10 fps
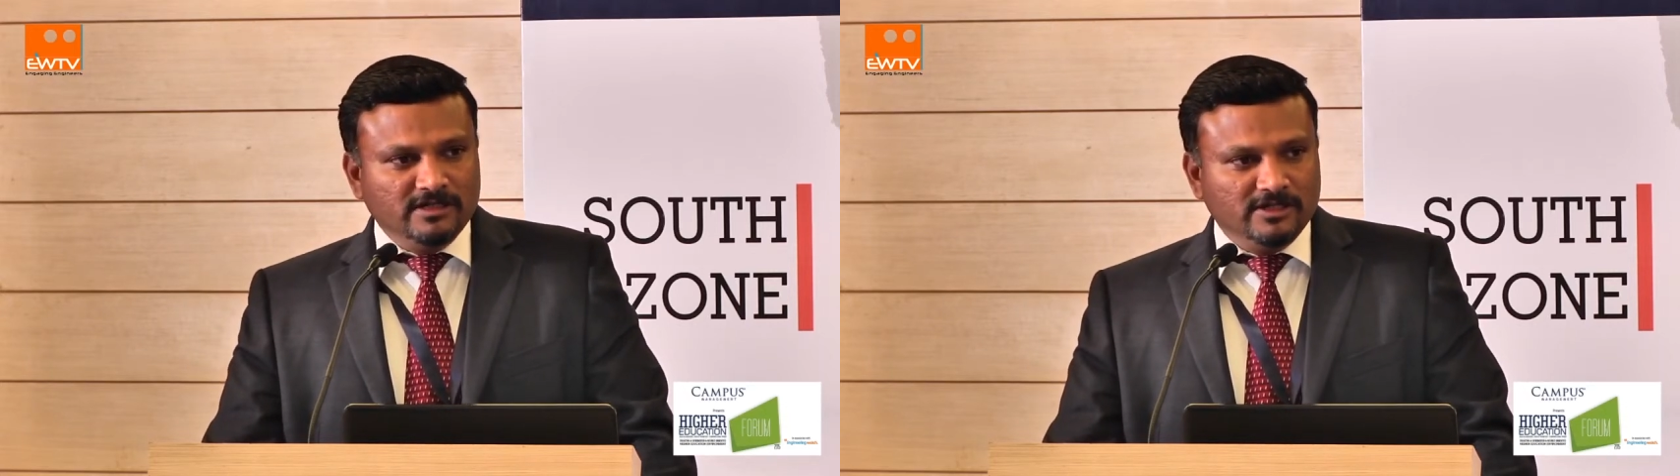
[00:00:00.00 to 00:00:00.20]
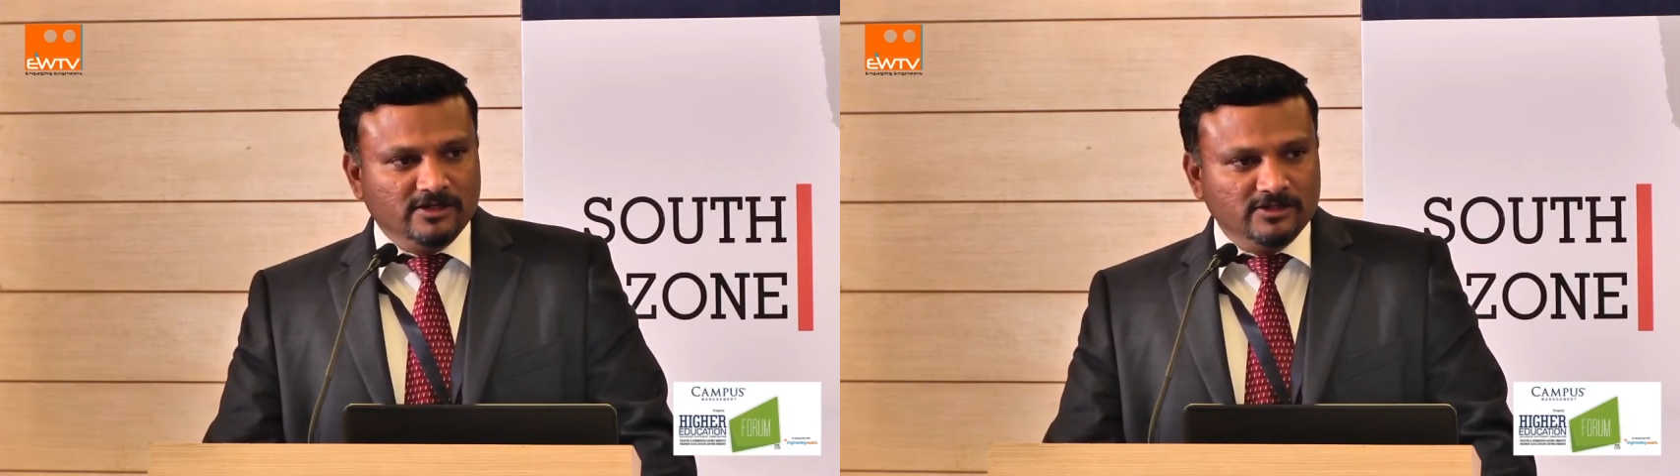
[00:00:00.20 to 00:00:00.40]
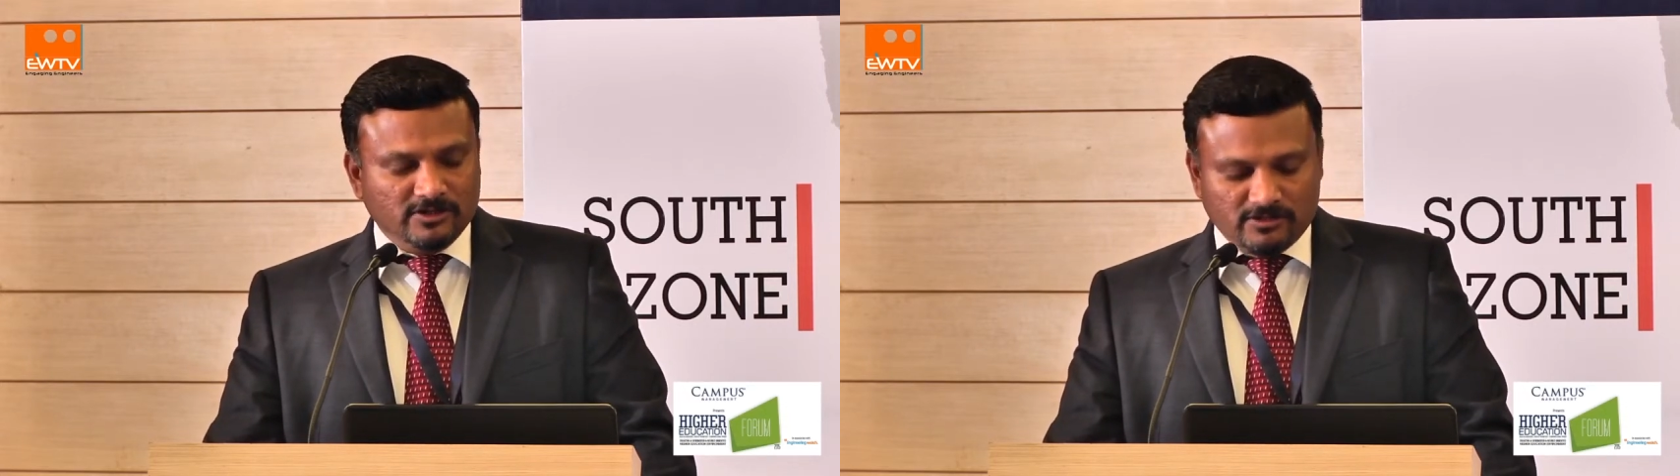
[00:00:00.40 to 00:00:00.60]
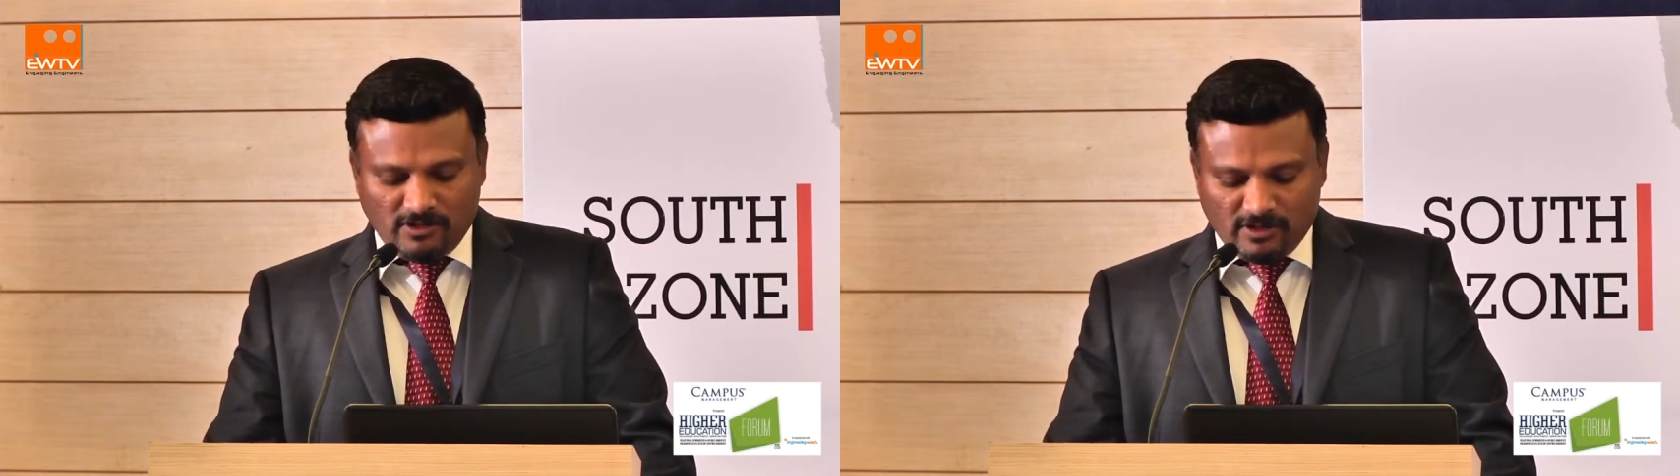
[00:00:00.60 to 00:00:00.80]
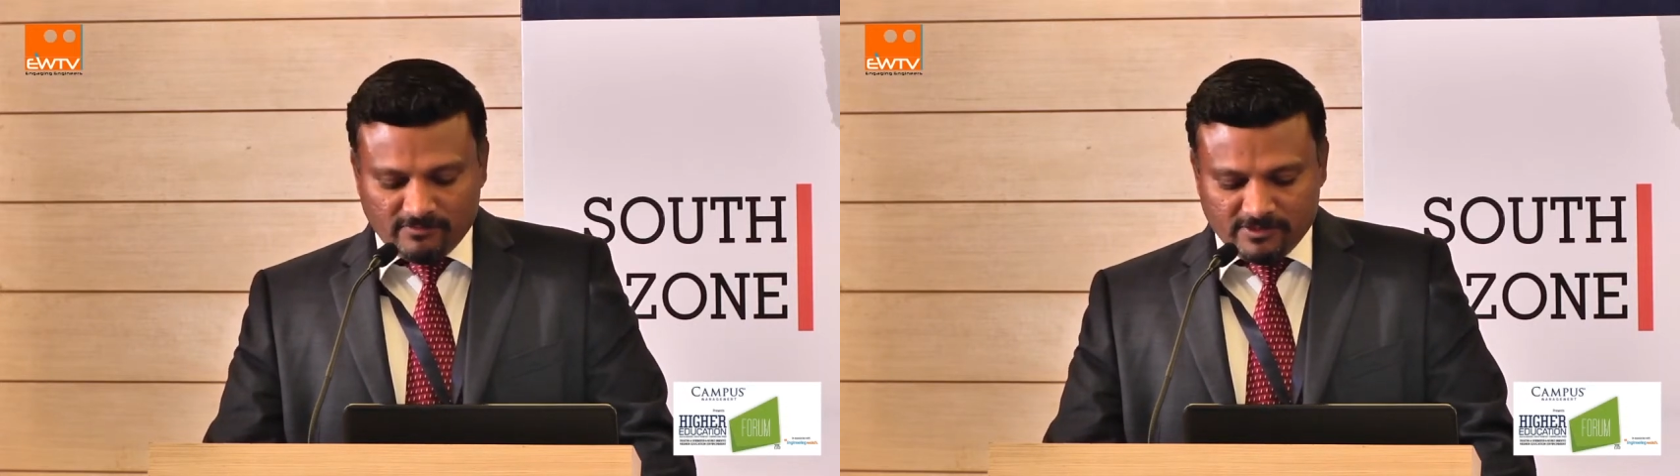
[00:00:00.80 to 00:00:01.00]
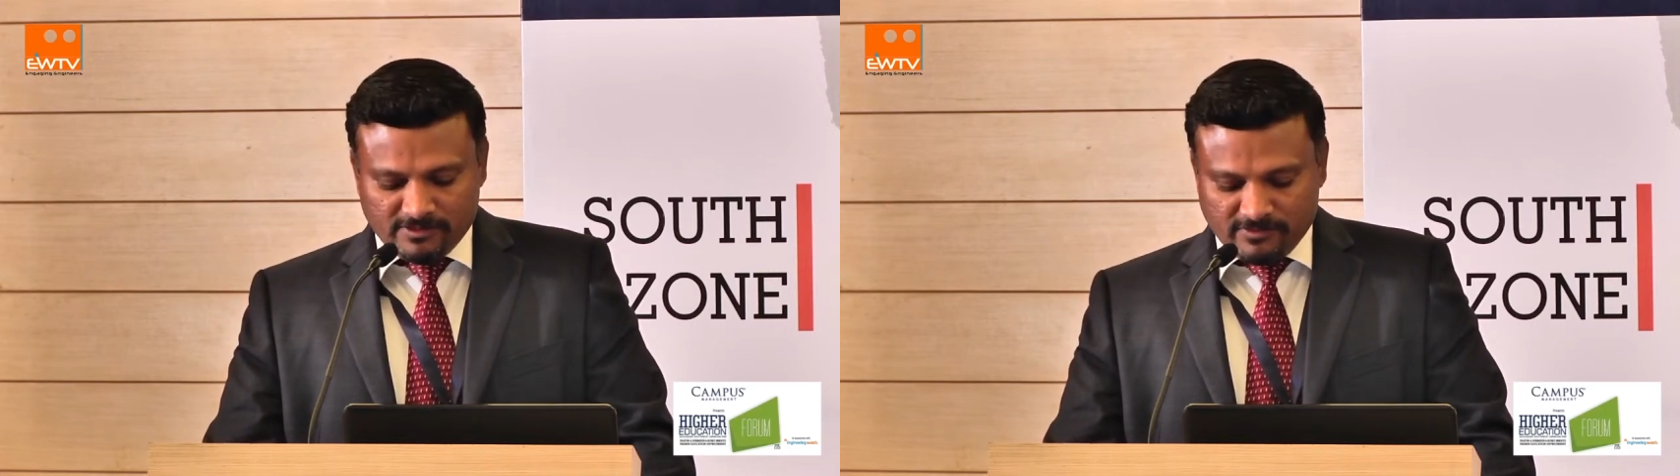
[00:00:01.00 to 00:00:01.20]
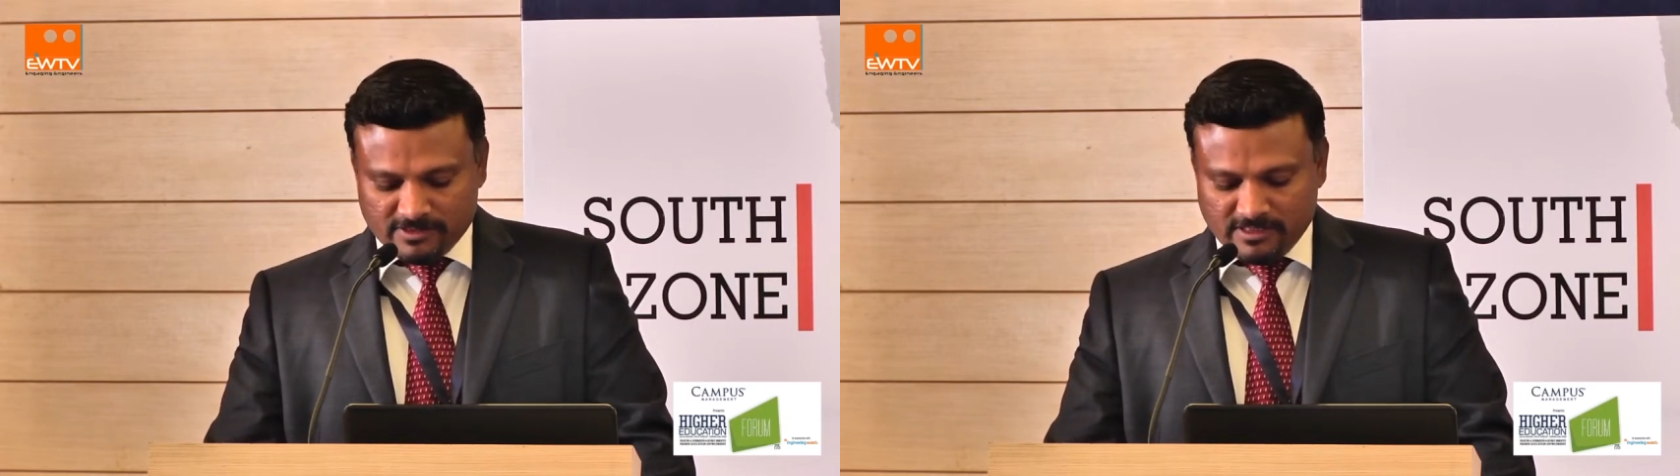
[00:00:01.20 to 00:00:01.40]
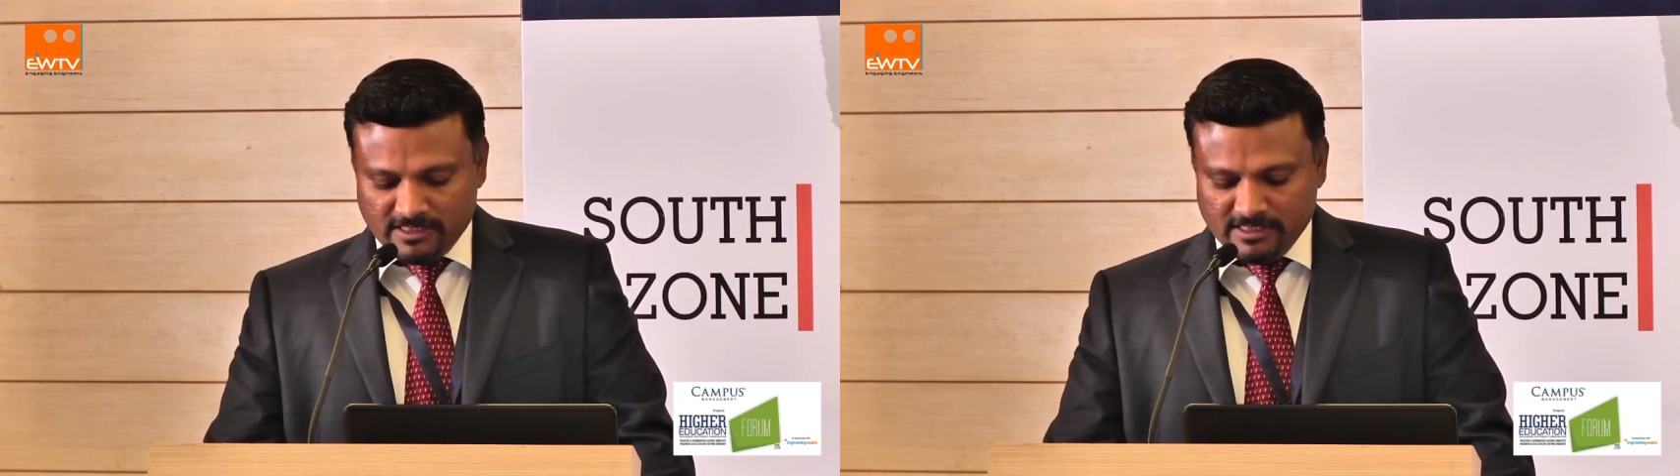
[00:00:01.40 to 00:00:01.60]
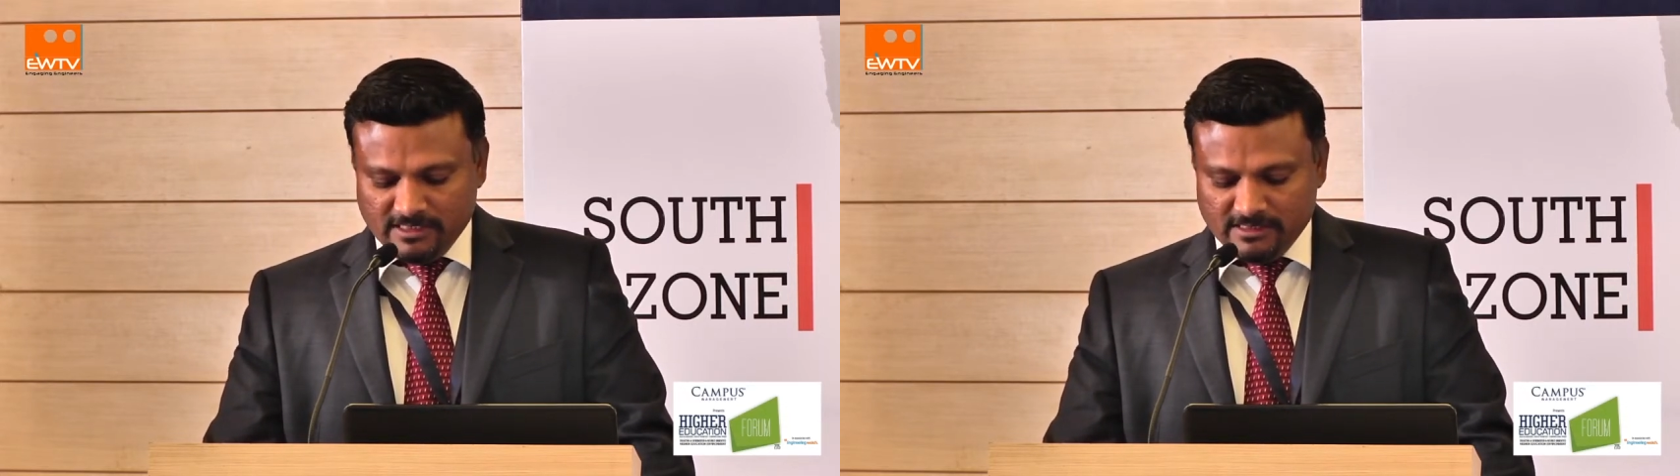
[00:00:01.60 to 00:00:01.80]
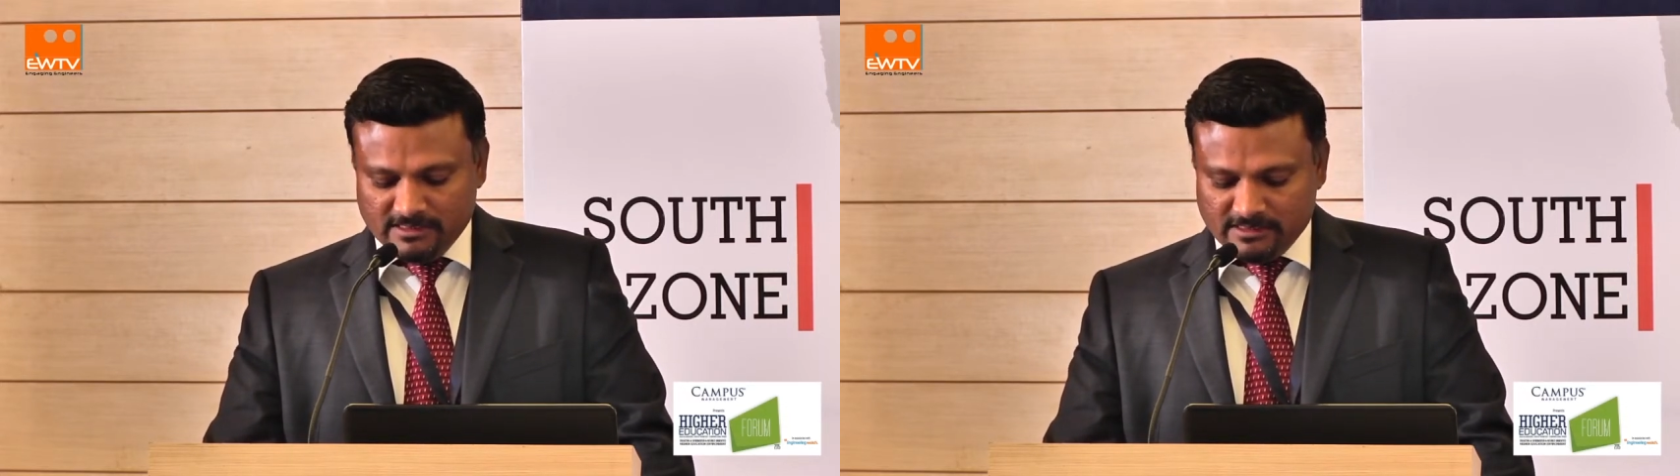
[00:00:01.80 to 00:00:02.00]
your conference
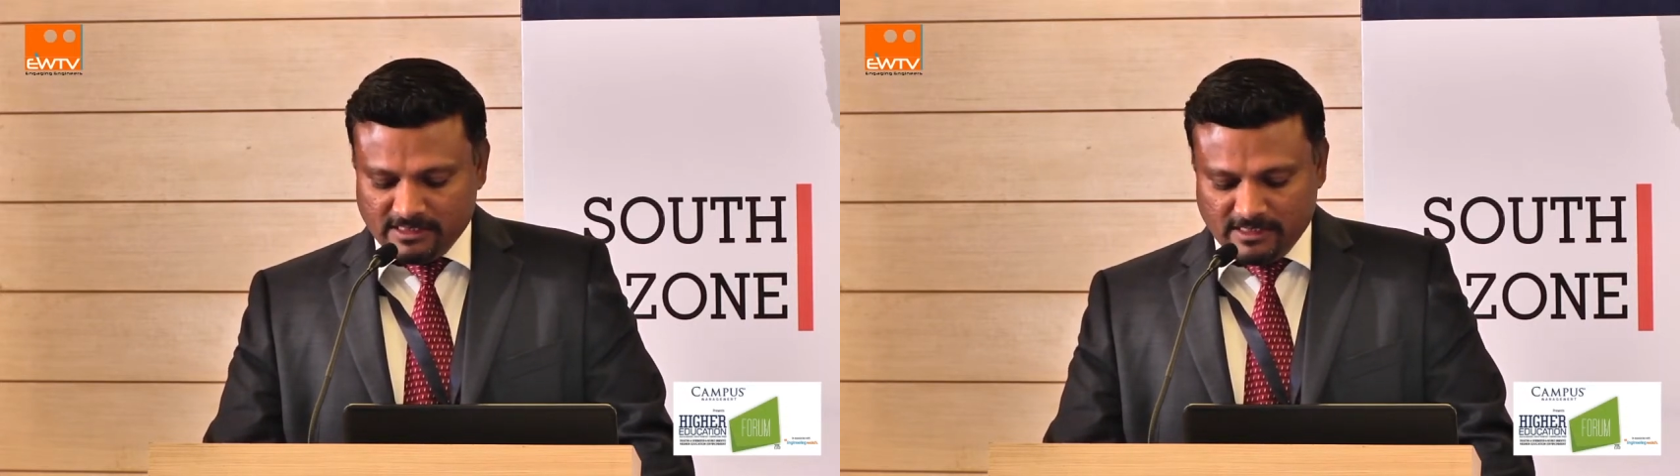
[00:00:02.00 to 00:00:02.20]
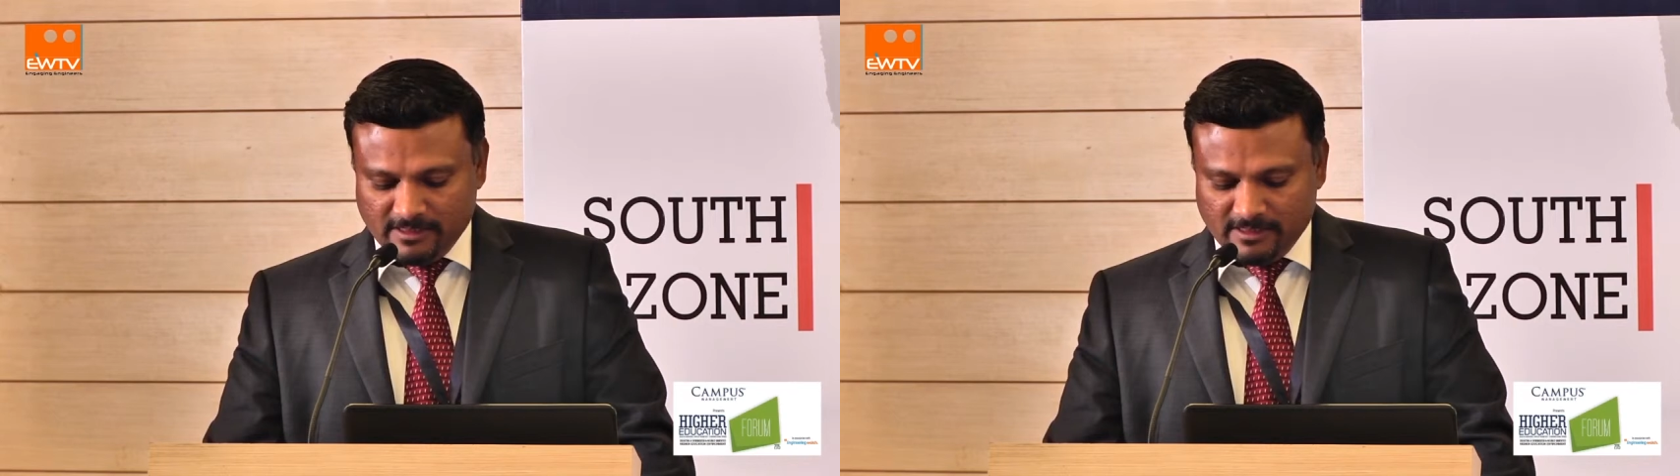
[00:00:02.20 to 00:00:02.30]
facilities.